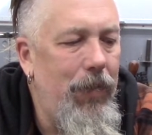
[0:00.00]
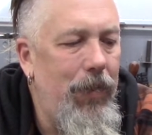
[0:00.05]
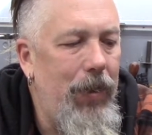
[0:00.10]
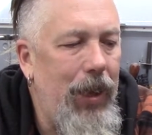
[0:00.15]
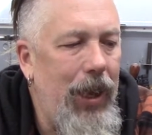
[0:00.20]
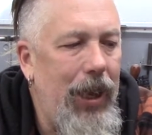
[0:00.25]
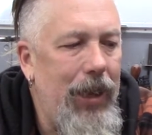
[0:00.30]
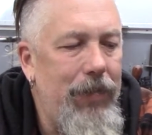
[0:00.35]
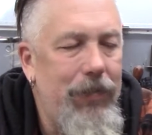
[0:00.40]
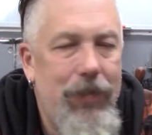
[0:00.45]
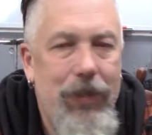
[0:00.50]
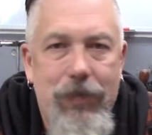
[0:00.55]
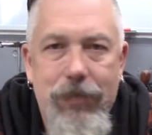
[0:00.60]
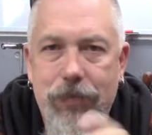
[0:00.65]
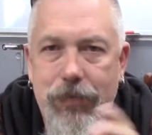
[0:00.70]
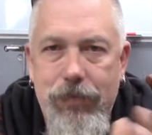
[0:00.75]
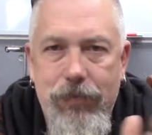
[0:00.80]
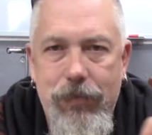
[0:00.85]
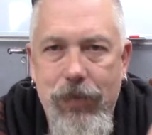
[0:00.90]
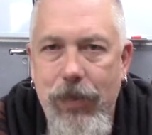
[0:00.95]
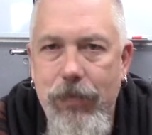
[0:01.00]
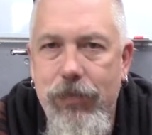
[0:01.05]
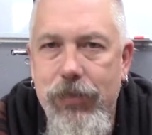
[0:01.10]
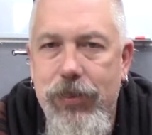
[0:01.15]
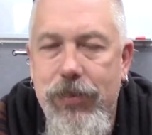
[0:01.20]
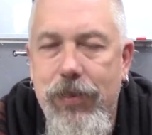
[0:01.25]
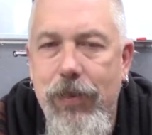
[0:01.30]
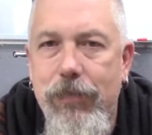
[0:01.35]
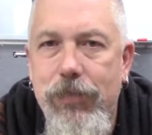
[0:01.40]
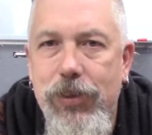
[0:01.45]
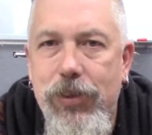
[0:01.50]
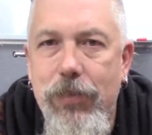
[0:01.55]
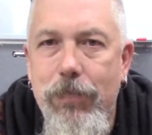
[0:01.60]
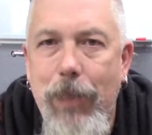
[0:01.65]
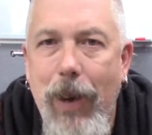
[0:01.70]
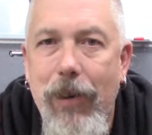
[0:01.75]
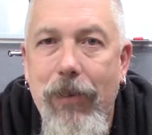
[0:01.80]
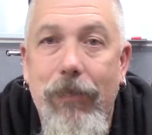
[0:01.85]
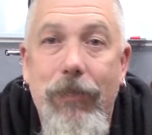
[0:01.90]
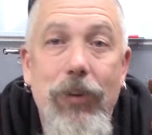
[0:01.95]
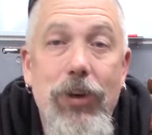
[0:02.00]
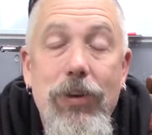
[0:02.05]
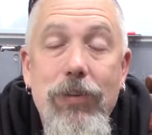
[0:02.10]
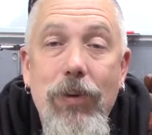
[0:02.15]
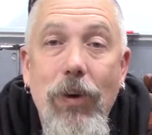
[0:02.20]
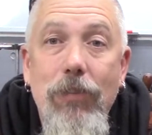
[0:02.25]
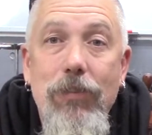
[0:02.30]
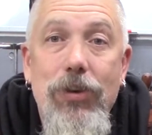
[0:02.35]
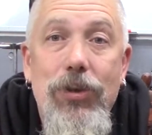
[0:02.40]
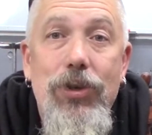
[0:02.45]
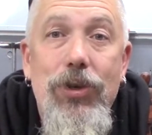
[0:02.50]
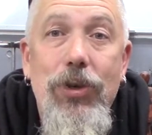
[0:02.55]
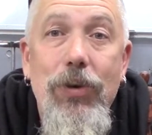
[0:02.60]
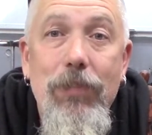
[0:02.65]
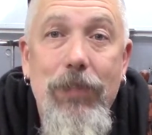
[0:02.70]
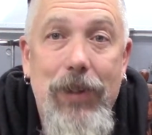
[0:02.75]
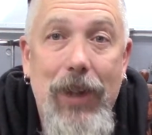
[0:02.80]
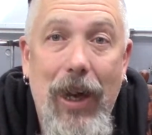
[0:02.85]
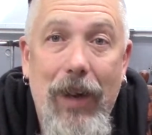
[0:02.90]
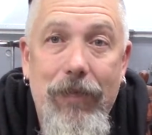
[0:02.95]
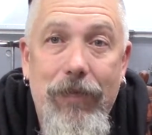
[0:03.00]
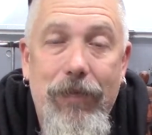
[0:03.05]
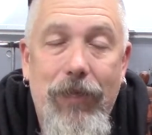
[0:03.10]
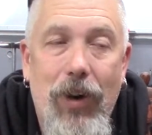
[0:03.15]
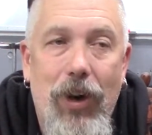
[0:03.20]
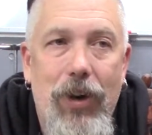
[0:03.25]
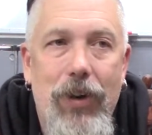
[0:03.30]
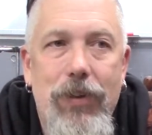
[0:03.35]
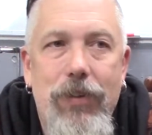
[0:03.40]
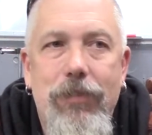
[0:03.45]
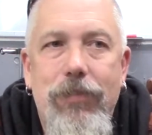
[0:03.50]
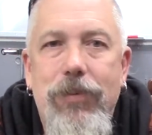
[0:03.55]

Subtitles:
And it was too powerful. You don't shoot that far.